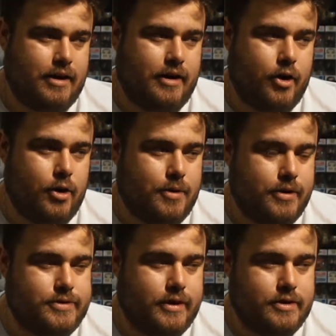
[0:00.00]
home
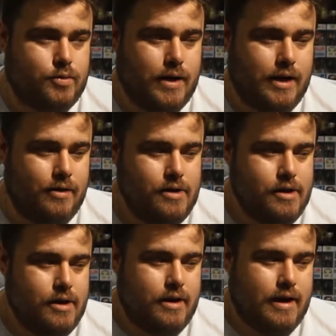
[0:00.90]
console as well.
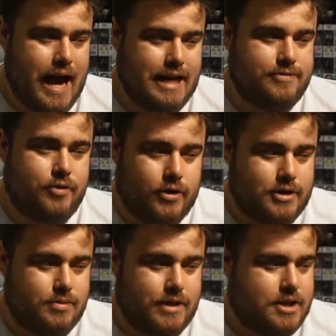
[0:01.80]
As for
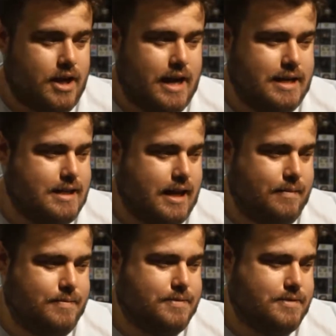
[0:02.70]
the Switch, guys,
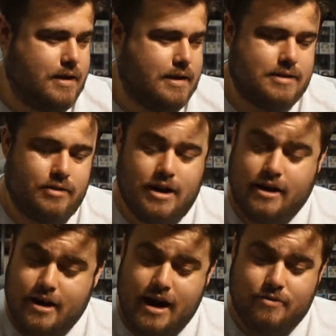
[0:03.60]
I
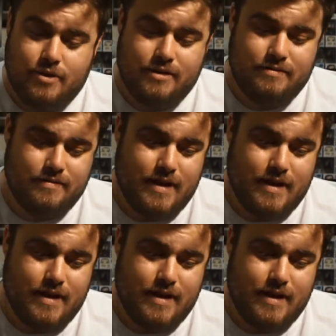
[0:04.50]
don't have one.